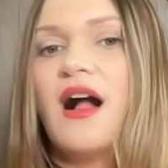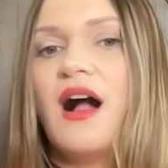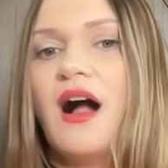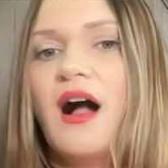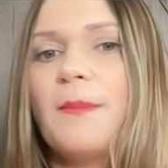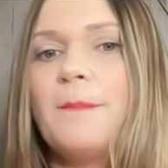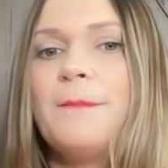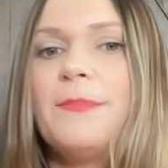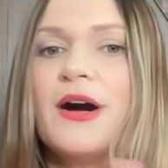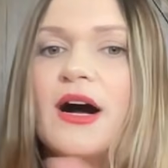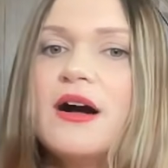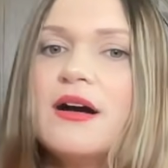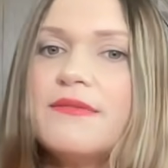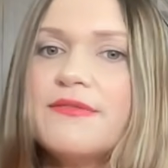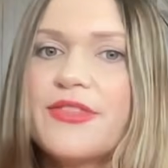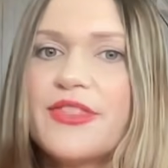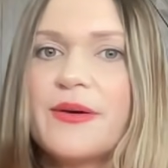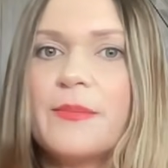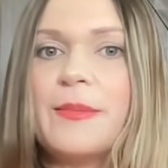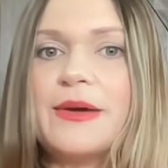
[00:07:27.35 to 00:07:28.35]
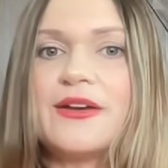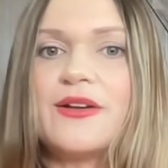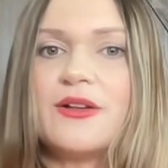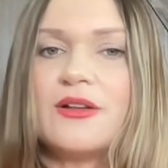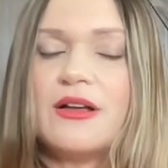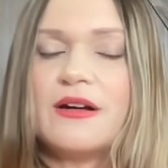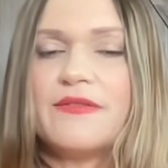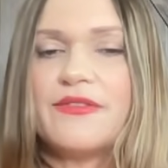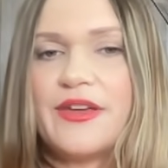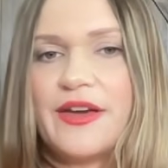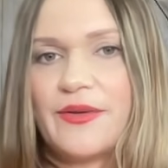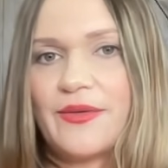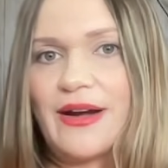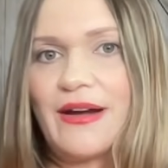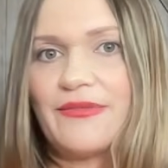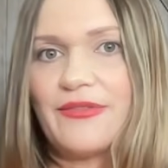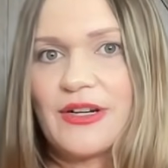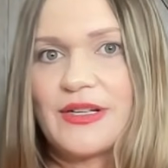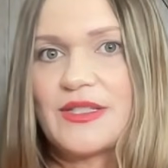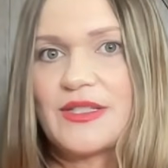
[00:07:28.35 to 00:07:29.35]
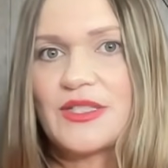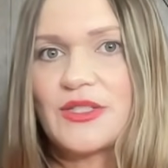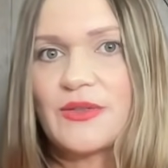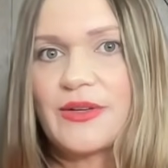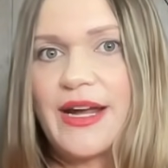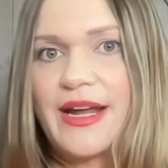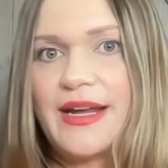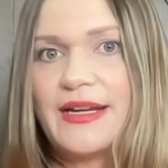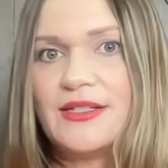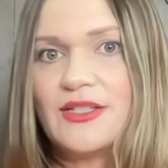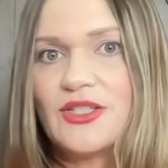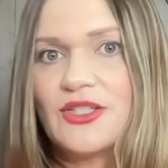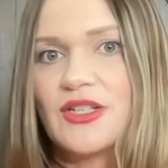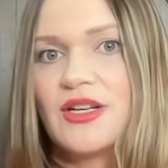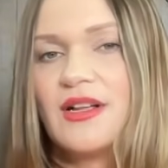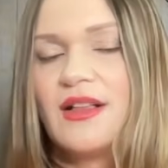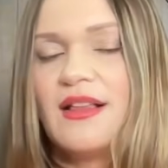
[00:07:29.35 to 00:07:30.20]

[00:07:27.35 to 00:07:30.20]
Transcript: above the middle of the reference range,